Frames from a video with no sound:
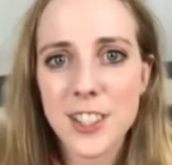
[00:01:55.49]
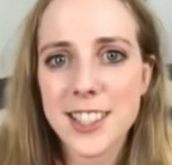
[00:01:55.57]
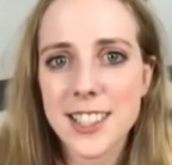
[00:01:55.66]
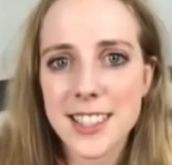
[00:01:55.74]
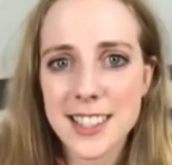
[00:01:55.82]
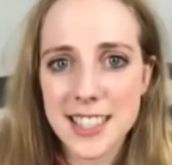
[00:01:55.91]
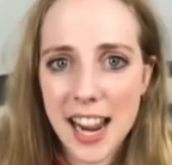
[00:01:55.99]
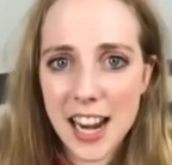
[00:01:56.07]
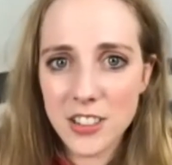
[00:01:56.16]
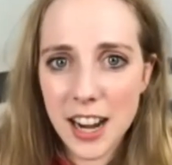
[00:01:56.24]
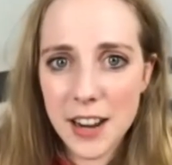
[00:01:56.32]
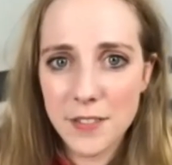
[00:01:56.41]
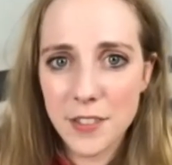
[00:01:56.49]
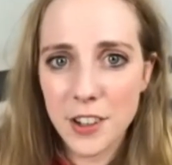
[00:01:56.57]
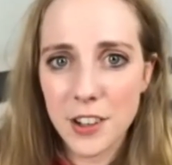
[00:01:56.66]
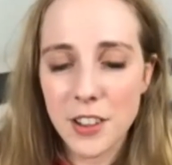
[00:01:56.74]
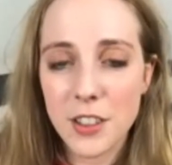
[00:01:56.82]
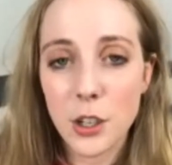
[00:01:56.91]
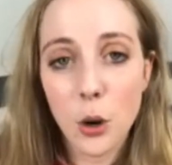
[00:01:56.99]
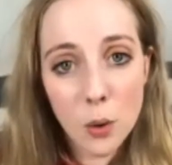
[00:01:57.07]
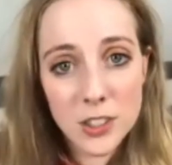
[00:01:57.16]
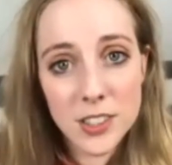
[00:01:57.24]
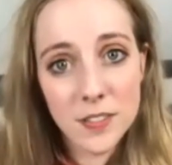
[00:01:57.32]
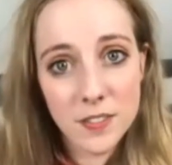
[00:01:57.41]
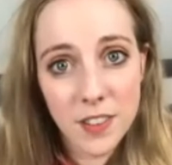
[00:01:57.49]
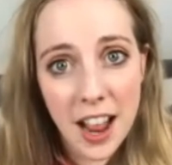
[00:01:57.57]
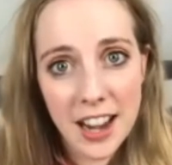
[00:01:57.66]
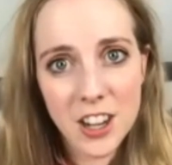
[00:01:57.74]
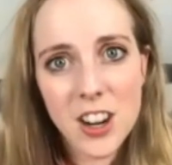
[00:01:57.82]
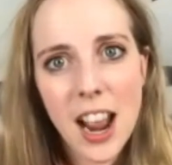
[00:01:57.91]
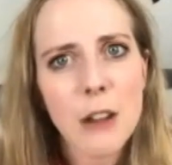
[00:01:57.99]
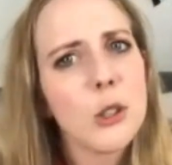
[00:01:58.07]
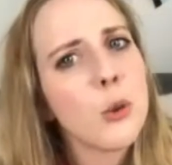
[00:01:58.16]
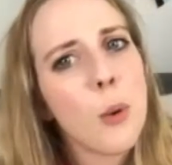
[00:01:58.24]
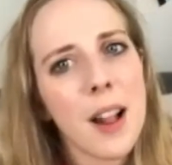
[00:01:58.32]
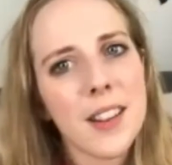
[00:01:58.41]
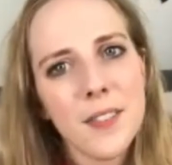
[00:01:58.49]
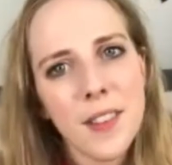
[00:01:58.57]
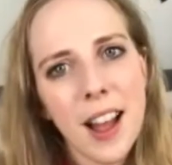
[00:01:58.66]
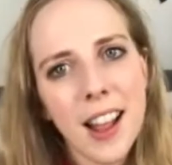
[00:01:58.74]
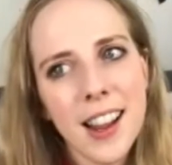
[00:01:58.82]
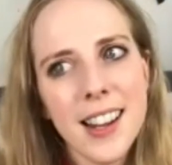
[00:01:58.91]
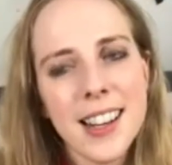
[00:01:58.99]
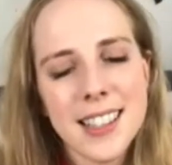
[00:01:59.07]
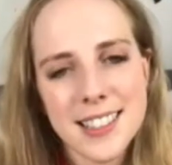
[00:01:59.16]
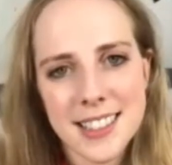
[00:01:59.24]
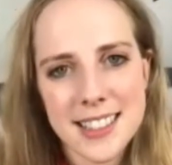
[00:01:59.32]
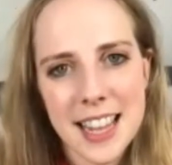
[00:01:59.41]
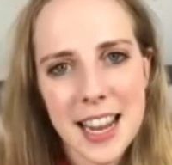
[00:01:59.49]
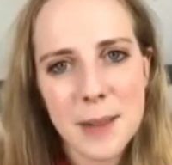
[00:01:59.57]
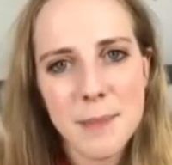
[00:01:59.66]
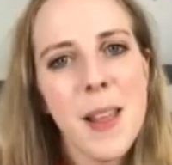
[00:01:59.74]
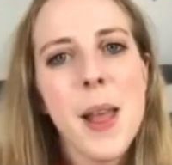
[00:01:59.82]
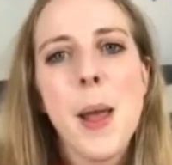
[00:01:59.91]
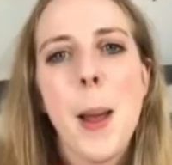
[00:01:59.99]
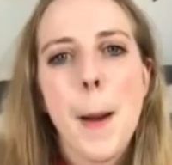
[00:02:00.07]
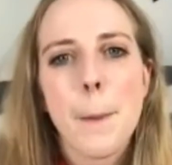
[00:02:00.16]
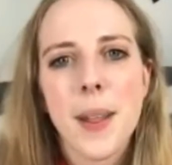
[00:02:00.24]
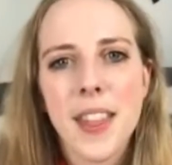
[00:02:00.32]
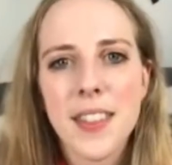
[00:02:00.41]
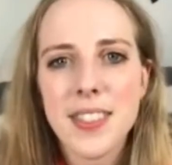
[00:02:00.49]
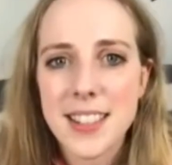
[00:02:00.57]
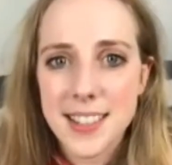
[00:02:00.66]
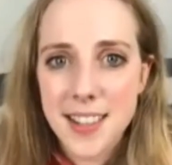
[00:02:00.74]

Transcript: instance, in an air rifle, the course of fire, how you qualify, is the same, but then the